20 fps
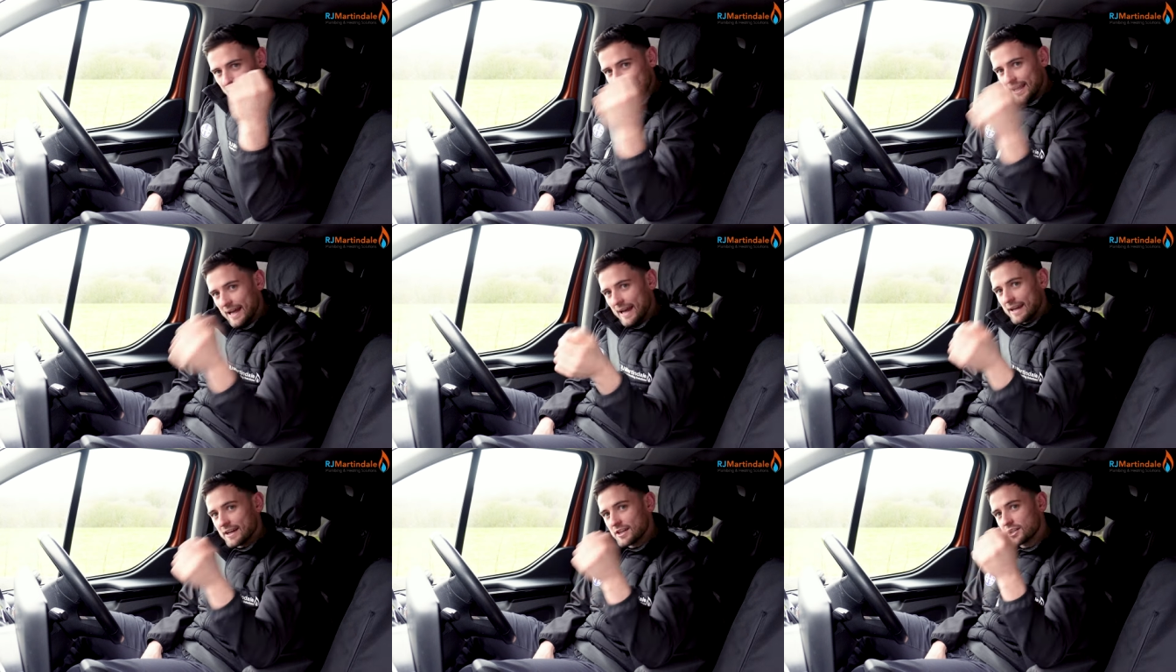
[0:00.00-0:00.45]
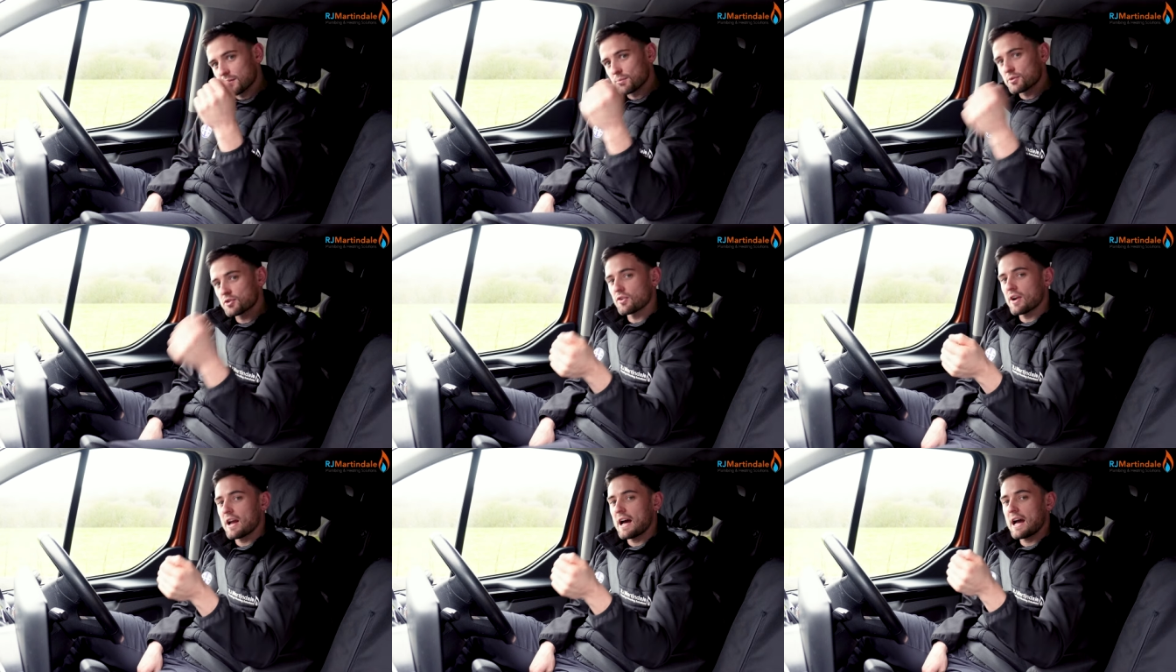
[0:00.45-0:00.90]
like,
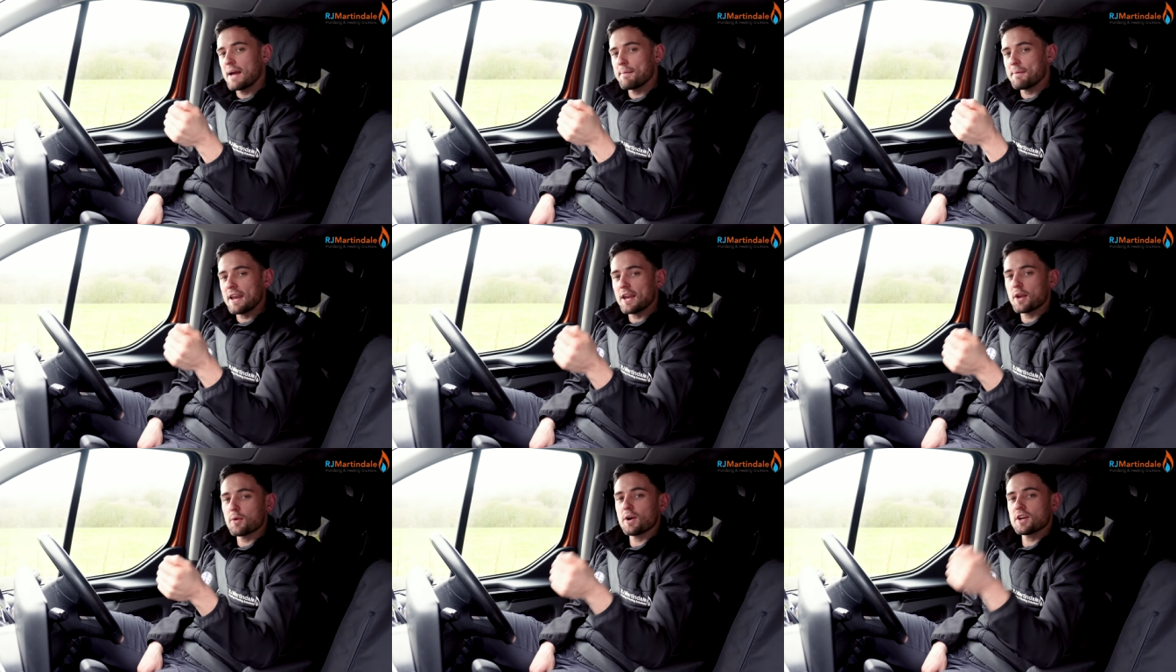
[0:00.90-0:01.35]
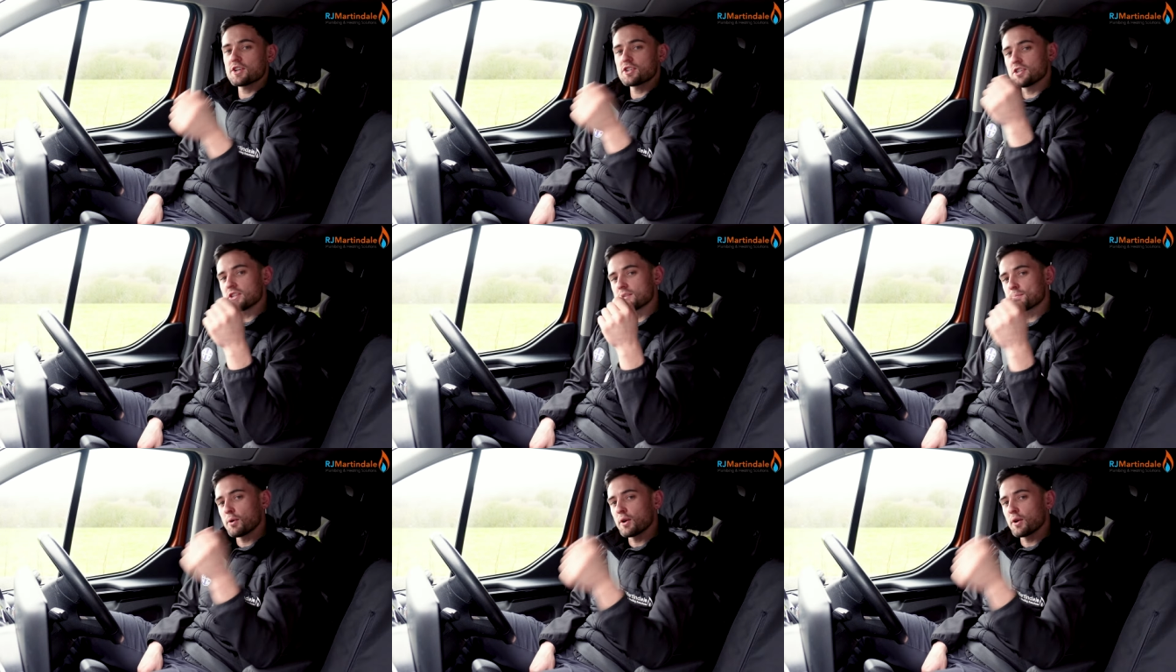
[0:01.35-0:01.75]
subscribe, any questions,